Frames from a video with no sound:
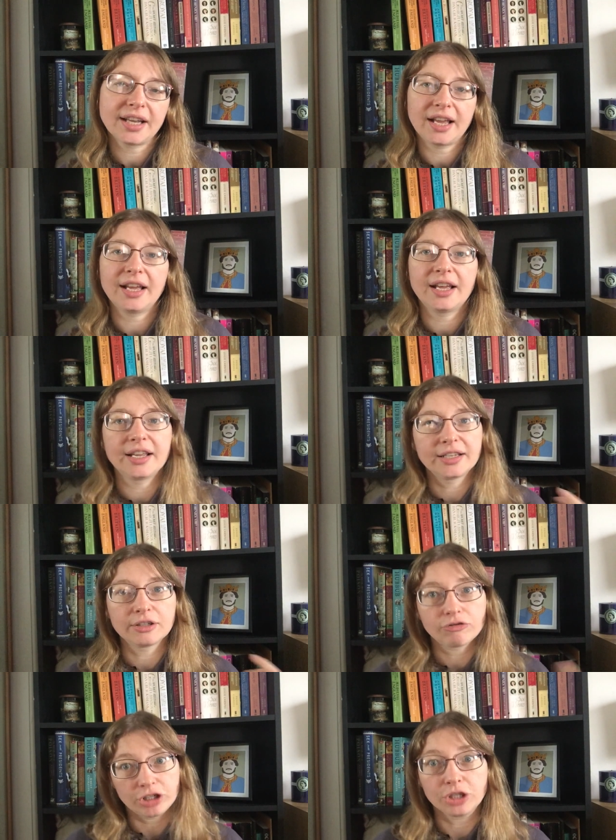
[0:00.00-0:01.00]
and
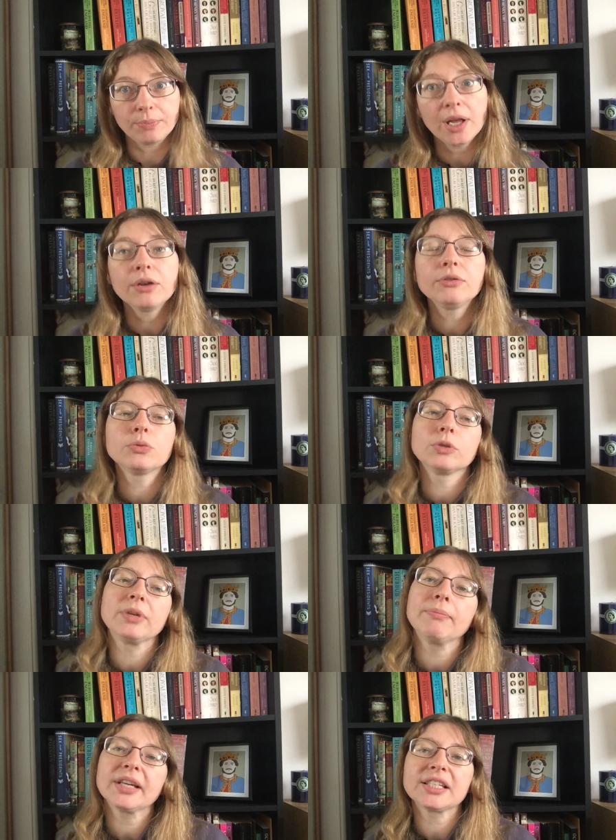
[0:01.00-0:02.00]
crushed bones would
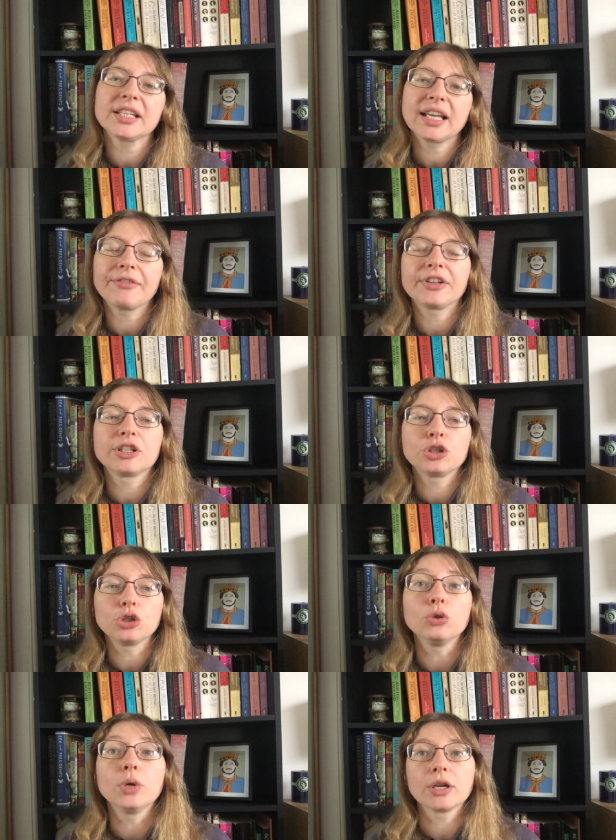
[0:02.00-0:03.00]
be mixed together
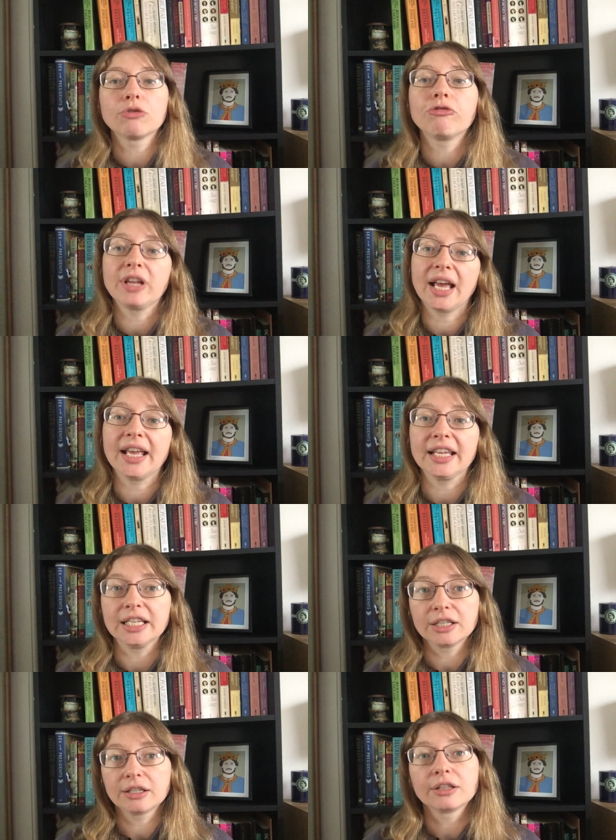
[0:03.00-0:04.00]
to
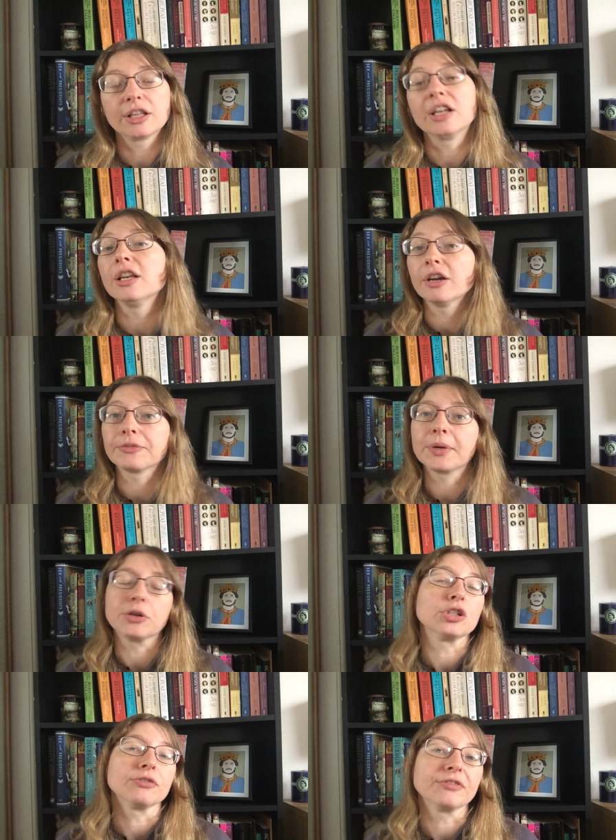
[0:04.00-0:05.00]
create the love
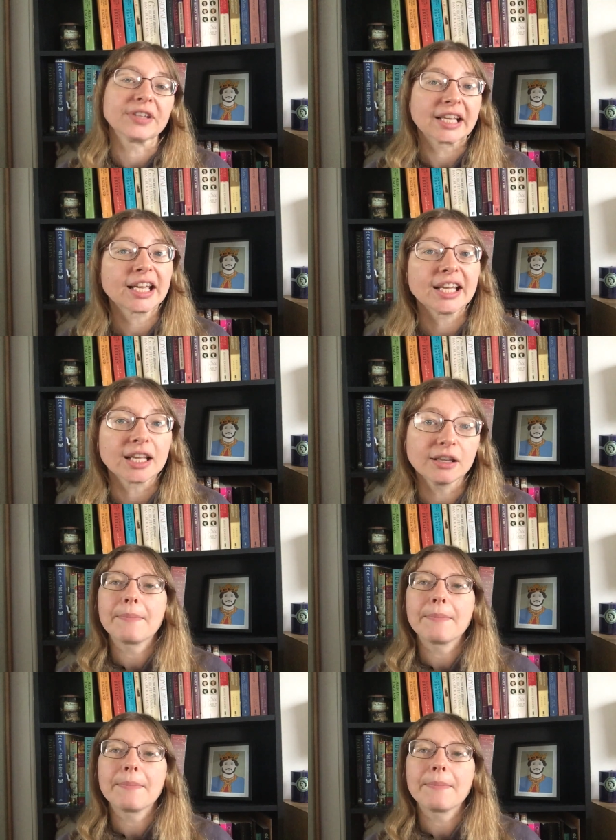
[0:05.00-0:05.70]
potion for the king.